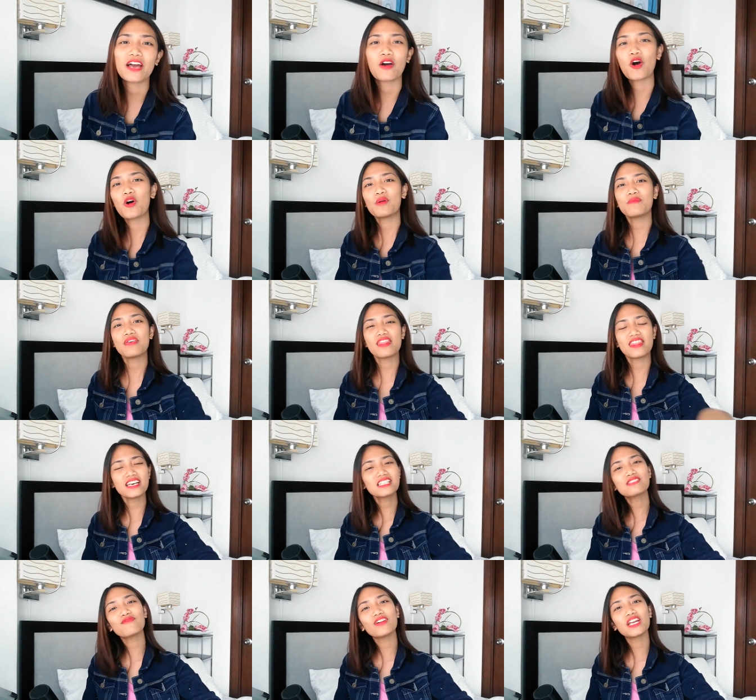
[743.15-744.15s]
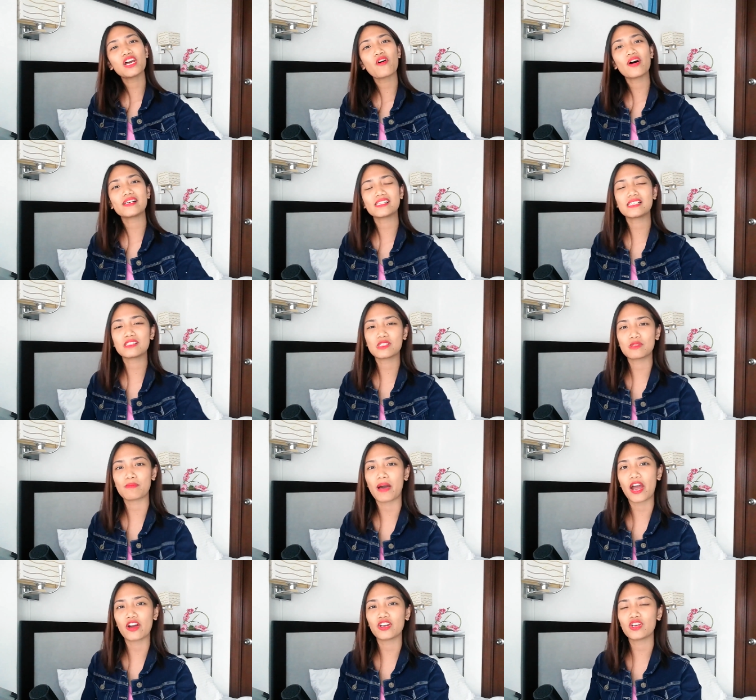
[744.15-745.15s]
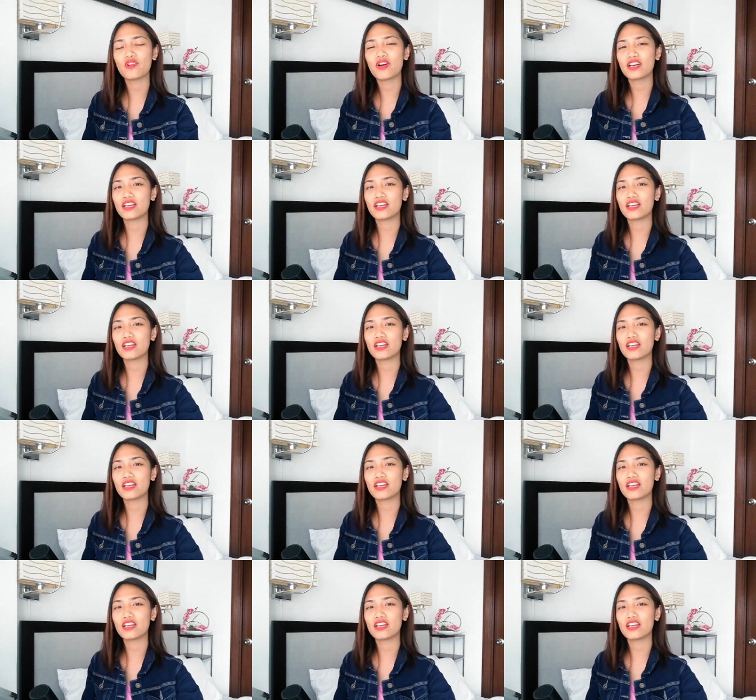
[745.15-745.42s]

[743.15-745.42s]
I hope this video has inspired you,